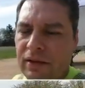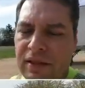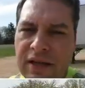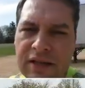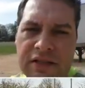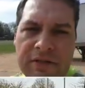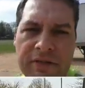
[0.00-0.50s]

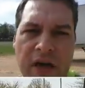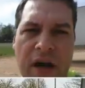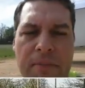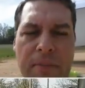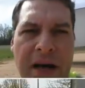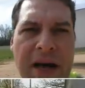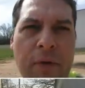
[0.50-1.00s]
things have
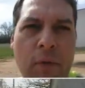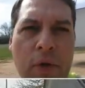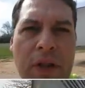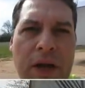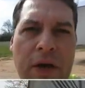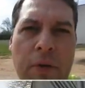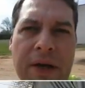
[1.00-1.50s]
gone by
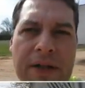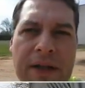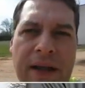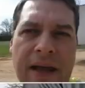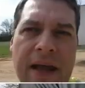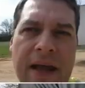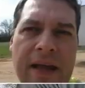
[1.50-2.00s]
really quick
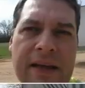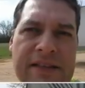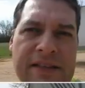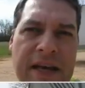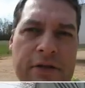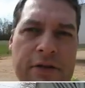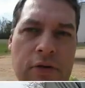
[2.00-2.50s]
today
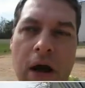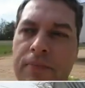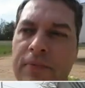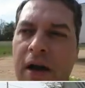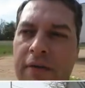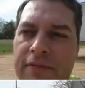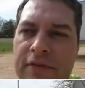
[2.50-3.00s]
because I
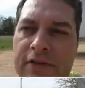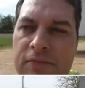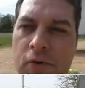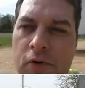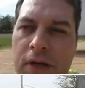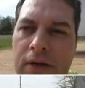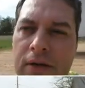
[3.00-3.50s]
dropped off this
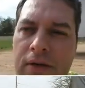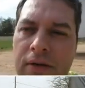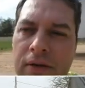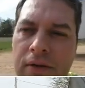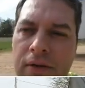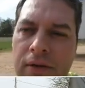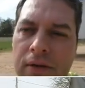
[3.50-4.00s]
morning
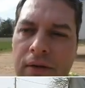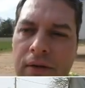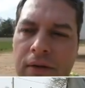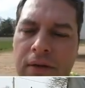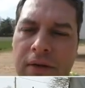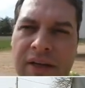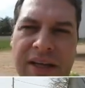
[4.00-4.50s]

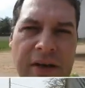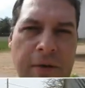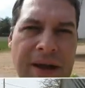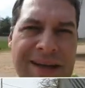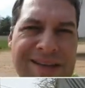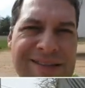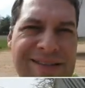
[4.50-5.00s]
at
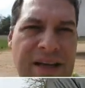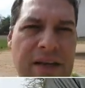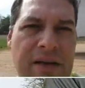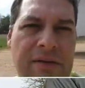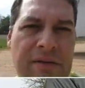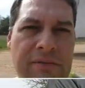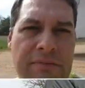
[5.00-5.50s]
Granite
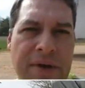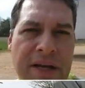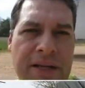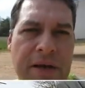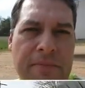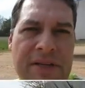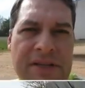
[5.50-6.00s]
City,
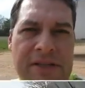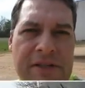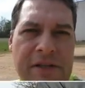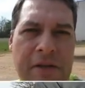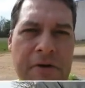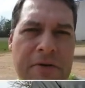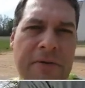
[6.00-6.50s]
picked up this
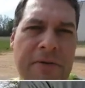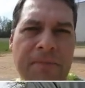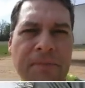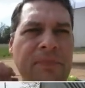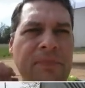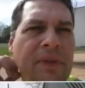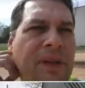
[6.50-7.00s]
load,
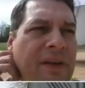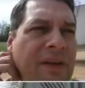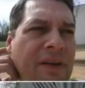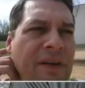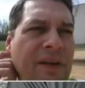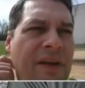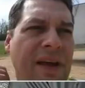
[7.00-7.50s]

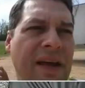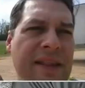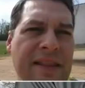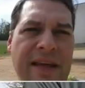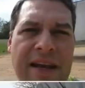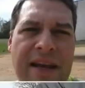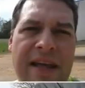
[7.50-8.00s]
and
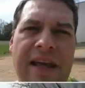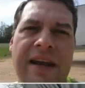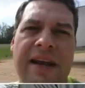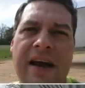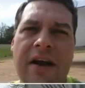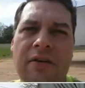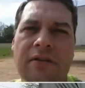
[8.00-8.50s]
then headed
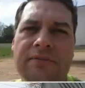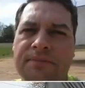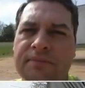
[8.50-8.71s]
out.